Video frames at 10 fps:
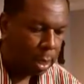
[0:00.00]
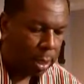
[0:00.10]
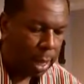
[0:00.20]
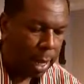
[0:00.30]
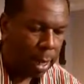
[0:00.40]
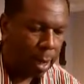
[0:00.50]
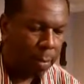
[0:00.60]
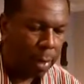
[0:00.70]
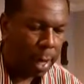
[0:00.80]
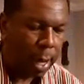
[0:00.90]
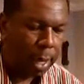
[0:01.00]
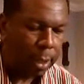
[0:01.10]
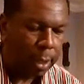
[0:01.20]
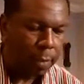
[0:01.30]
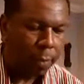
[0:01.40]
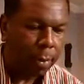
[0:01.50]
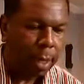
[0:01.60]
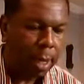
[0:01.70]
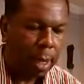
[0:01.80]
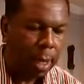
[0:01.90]
Slide it in place.
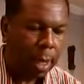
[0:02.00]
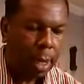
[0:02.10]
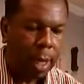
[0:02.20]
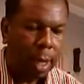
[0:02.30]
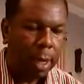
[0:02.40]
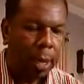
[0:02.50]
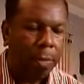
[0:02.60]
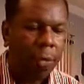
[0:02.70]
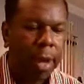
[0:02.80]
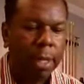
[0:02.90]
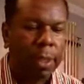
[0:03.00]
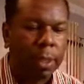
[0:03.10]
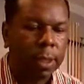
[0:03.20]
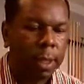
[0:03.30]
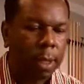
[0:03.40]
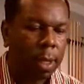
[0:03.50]
And then press